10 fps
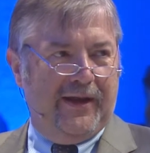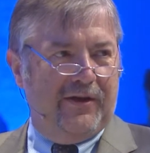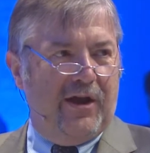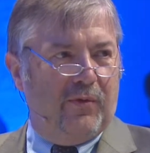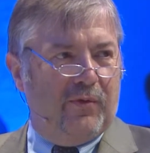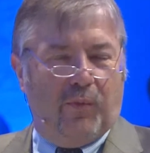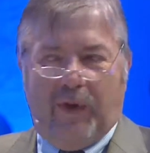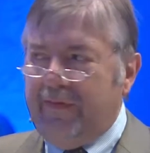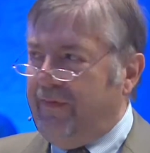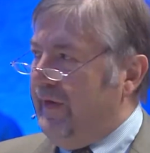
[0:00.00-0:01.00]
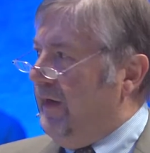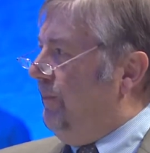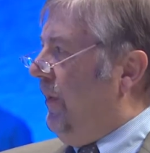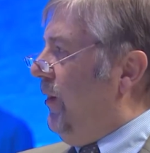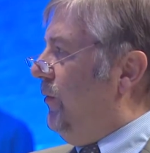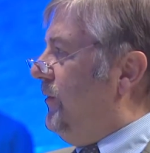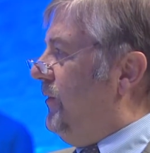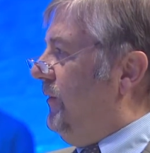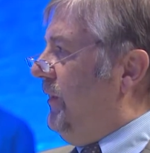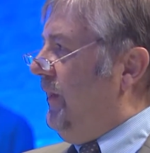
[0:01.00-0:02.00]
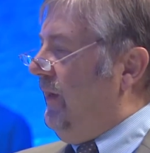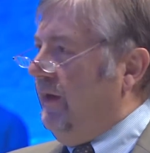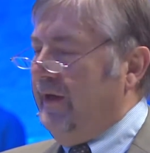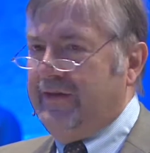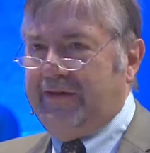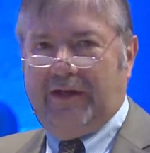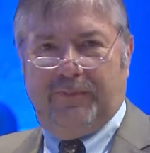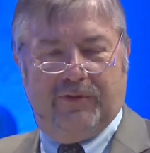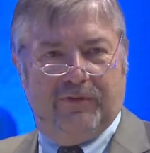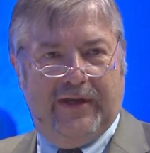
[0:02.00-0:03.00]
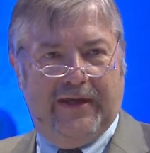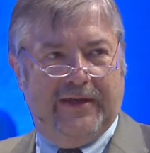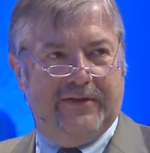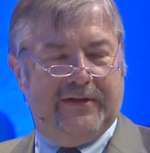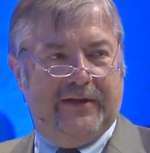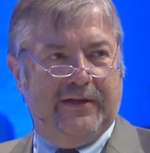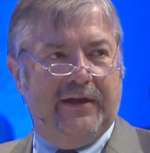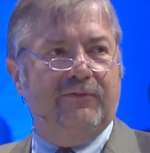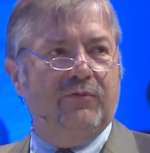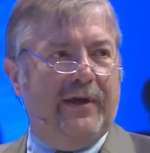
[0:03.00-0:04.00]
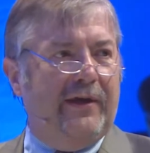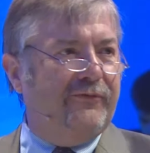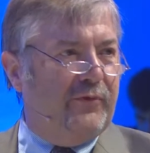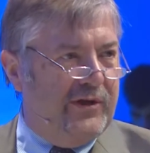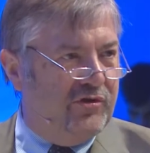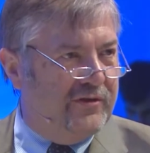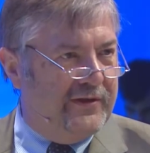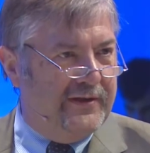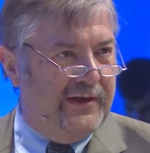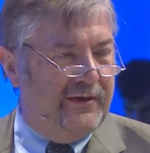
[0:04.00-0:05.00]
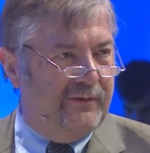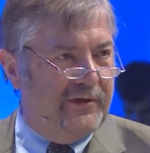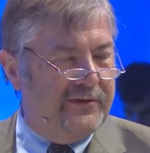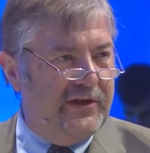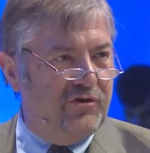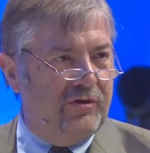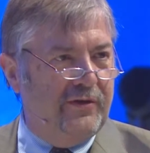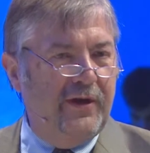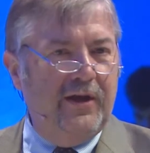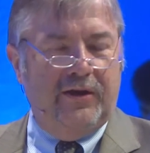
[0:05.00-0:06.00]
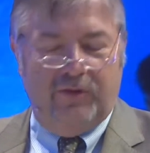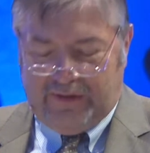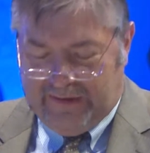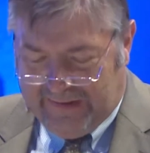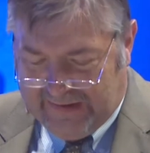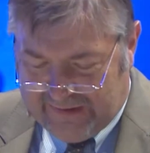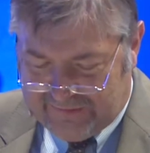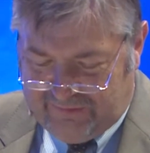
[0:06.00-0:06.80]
Now, one thing about the setup today is that if you have questions at the end of the session, you can ask